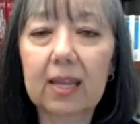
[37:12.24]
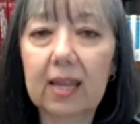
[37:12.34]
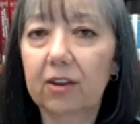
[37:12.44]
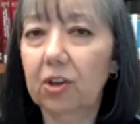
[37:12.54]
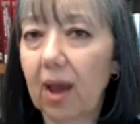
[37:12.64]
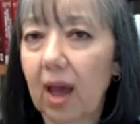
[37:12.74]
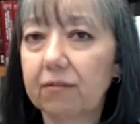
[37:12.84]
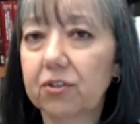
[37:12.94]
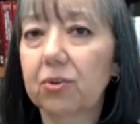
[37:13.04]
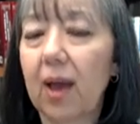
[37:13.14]
Again, you
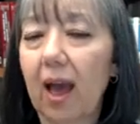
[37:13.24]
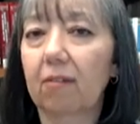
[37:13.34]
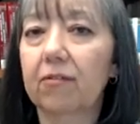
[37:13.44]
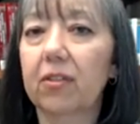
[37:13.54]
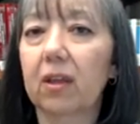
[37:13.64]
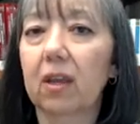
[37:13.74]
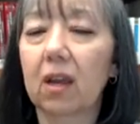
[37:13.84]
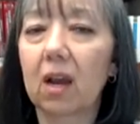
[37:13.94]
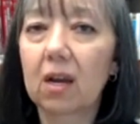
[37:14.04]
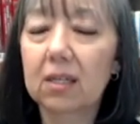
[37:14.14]
have to have
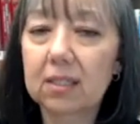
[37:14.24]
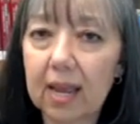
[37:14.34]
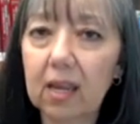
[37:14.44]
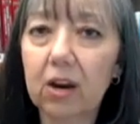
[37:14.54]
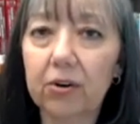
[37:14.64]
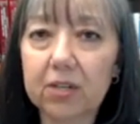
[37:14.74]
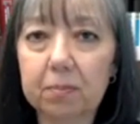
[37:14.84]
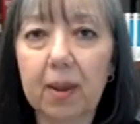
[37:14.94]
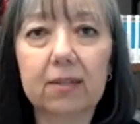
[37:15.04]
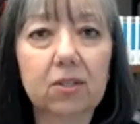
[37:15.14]
the daycare
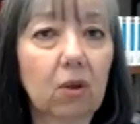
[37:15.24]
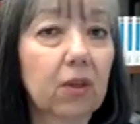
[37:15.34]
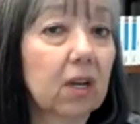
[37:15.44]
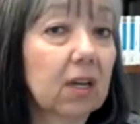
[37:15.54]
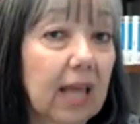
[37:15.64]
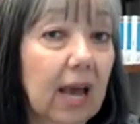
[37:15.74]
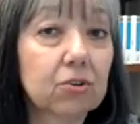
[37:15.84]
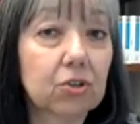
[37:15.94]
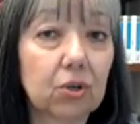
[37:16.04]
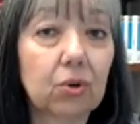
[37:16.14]
expense so that it
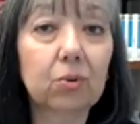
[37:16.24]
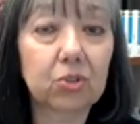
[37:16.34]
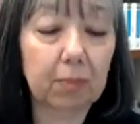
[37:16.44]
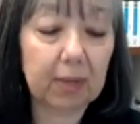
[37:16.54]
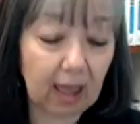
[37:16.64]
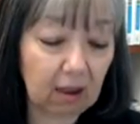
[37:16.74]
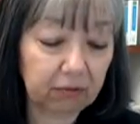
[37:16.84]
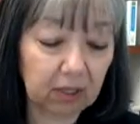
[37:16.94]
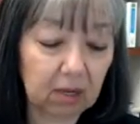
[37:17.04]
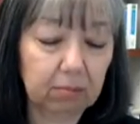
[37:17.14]
allows you to be
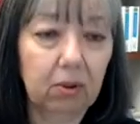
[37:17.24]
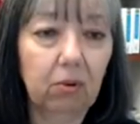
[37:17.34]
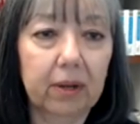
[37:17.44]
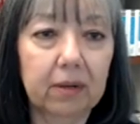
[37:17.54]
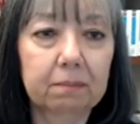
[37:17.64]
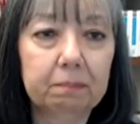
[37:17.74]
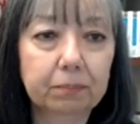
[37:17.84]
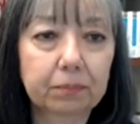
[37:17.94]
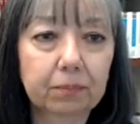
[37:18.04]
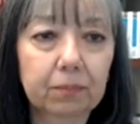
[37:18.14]
gainfully employed.
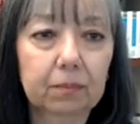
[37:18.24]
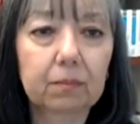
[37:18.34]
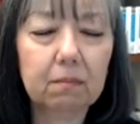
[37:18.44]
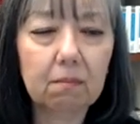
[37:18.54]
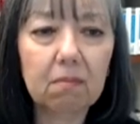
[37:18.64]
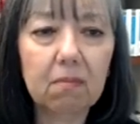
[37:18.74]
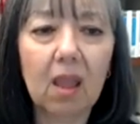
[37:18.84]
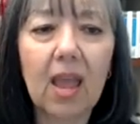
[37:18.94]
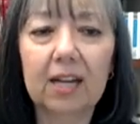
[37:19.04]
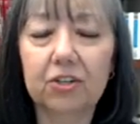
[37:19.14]

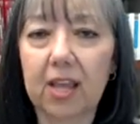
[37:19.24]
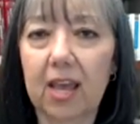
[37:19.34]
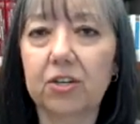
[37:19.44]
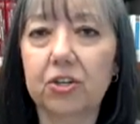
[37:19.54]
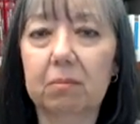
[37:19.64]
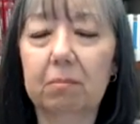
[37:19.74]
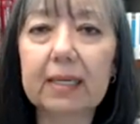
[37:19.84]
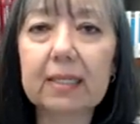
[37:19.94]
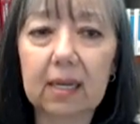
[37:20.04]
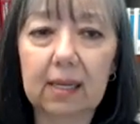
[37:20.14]
Education,
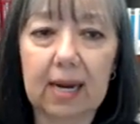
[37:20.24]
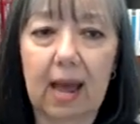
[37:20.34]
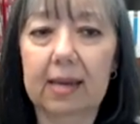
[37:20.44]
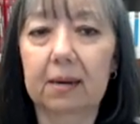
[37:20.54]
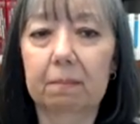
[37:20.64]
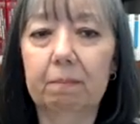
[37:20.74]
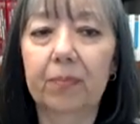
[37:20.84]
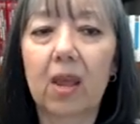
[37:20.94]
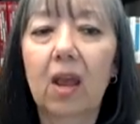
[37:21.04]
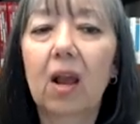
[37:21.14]
big ticket item.